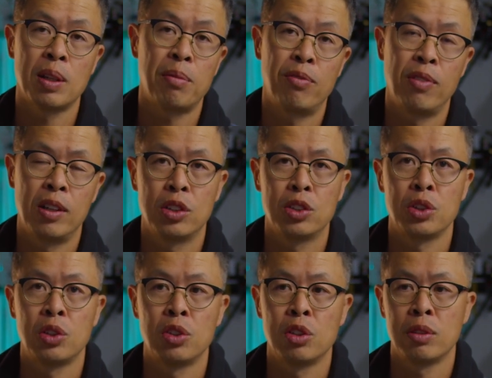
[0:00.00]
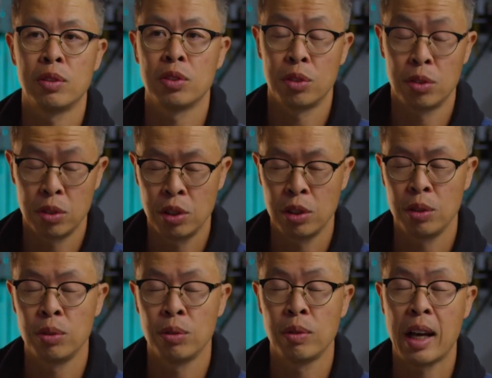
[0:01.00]
up a Fender tool
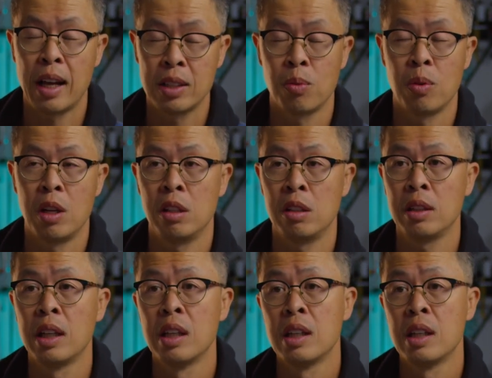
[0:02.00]
too as well.